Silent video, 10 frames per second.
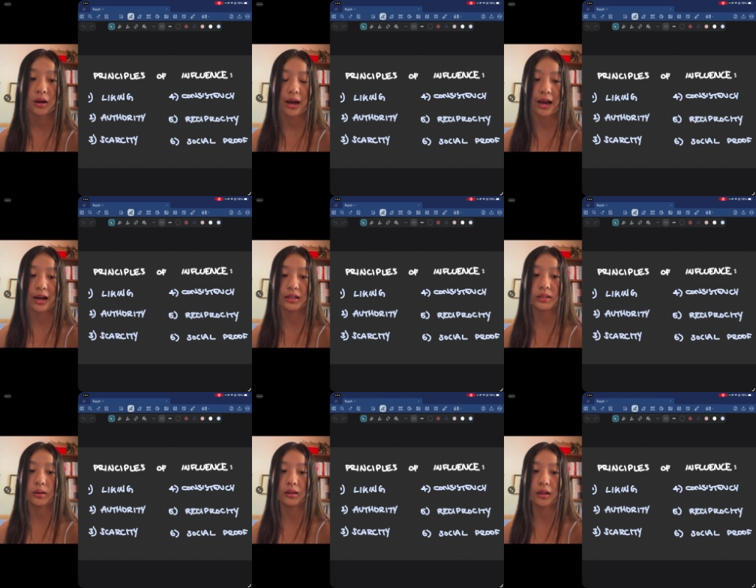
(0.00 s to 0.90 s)
and
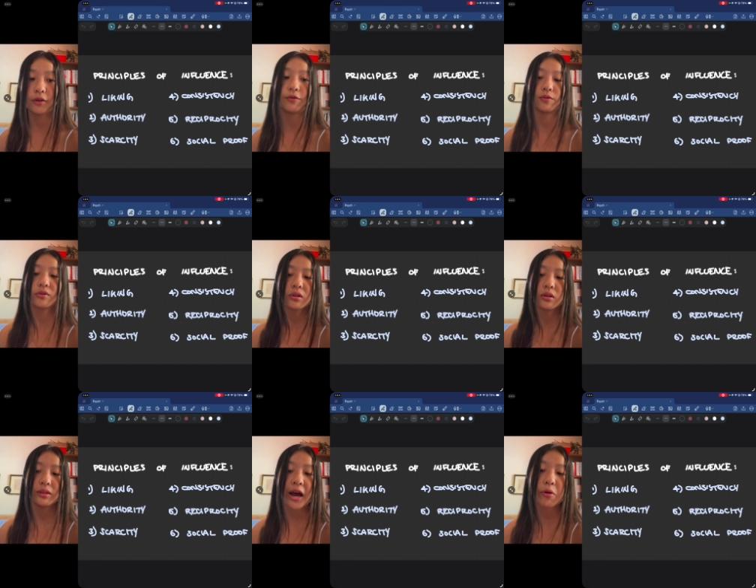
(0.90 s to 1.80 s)
they've
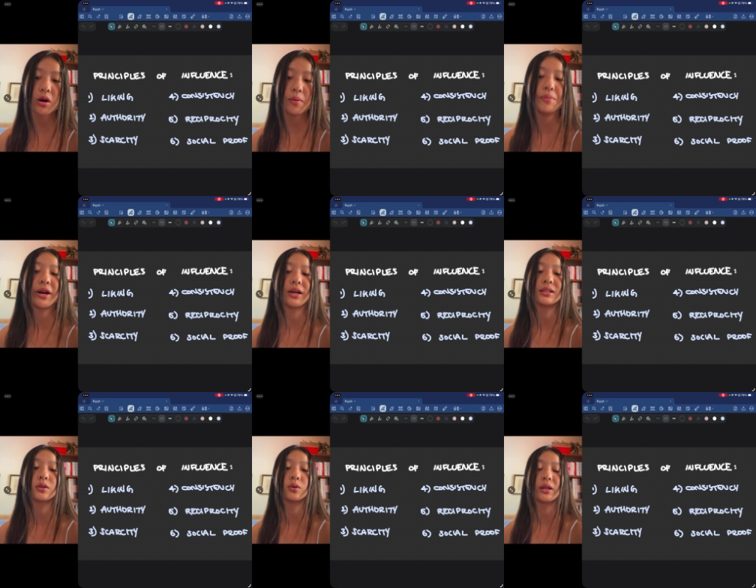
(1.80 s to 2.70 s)
now committed,
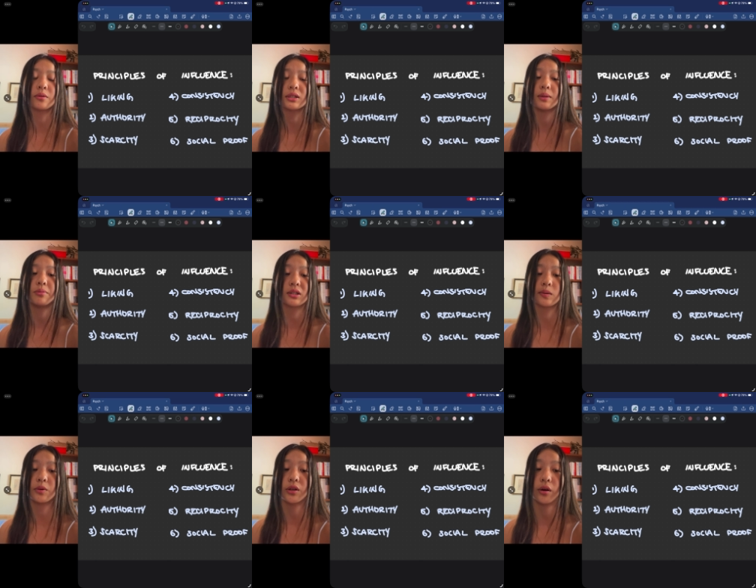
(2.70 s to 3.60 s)
so there was the
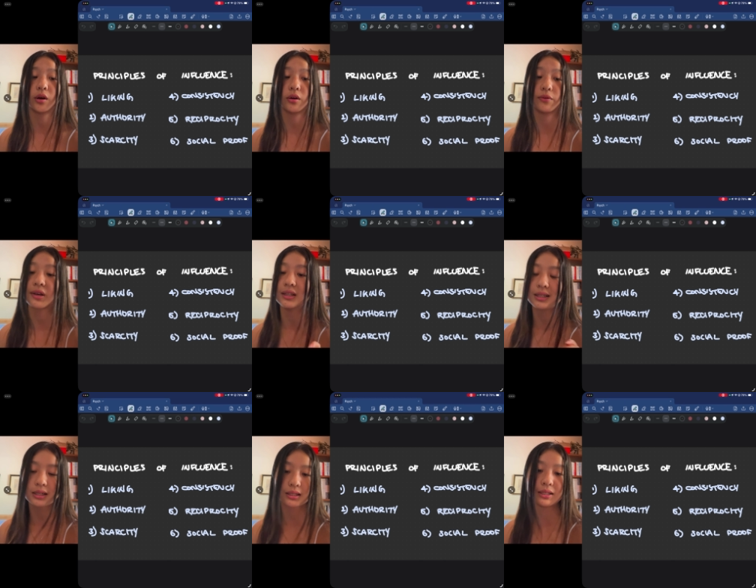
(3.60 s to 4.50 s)
principle of
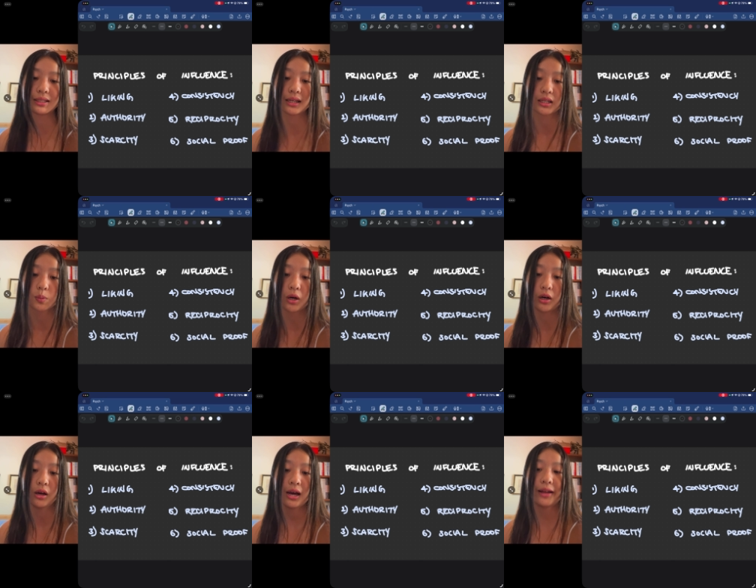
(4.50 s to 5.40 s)
consistency as
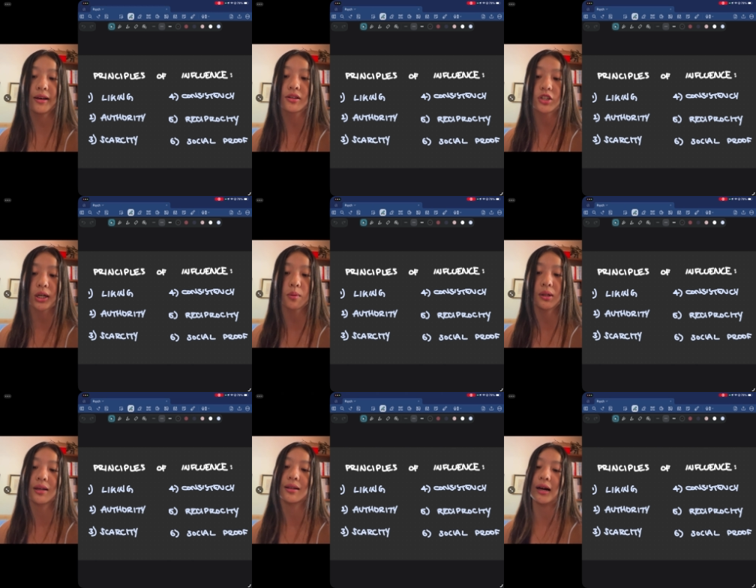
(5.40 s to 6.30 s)
well, and they
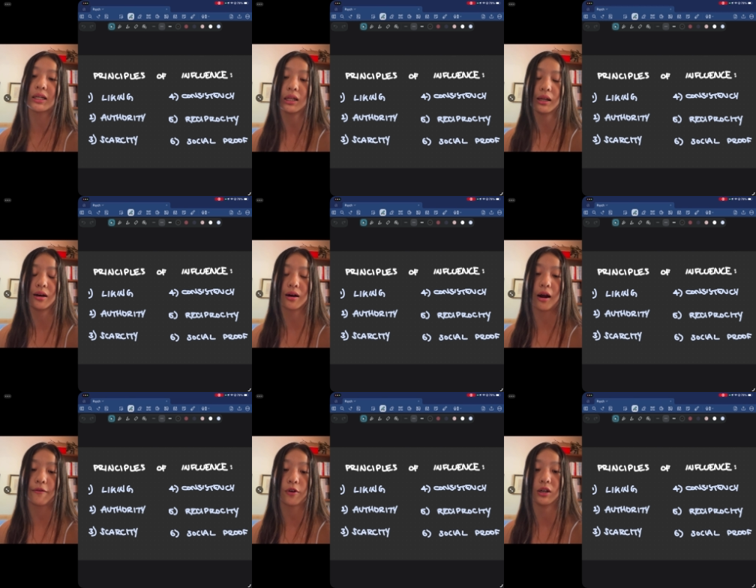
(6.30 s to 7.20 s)
genuinely liked the leader
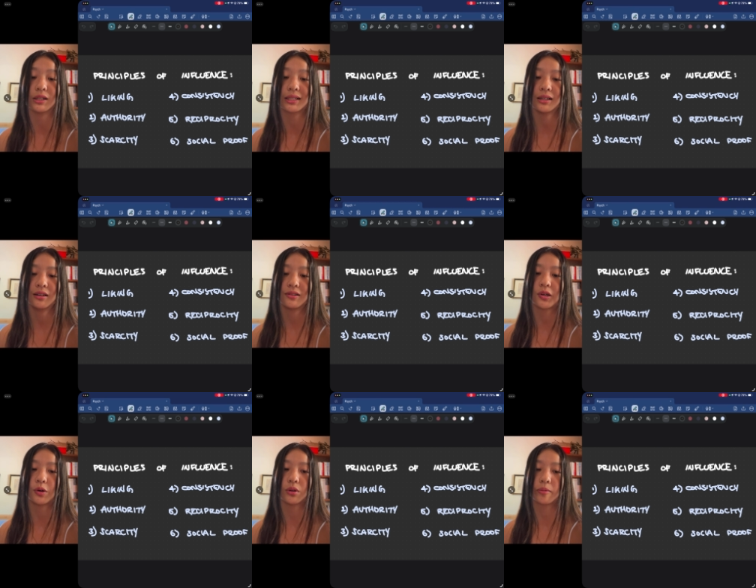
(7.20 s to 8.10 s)
at first,
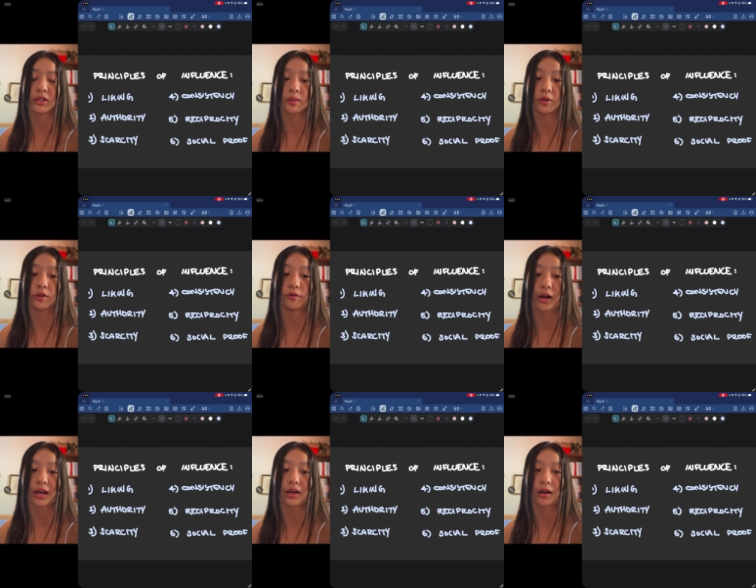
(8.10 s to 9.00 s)
so the principle of
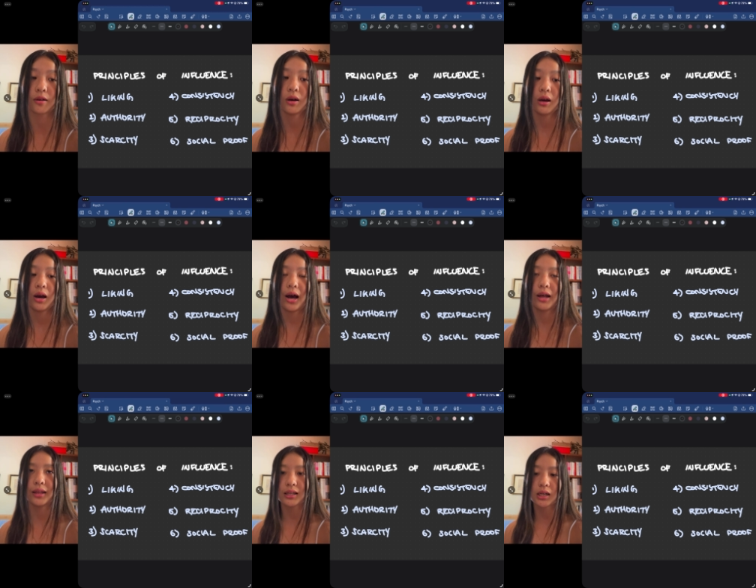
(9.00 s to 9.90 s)
liking,
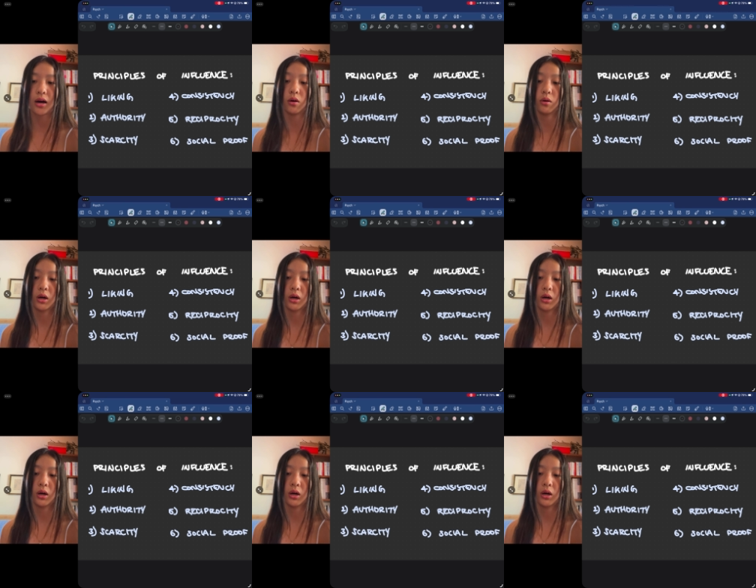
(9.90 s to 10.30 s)
and that's how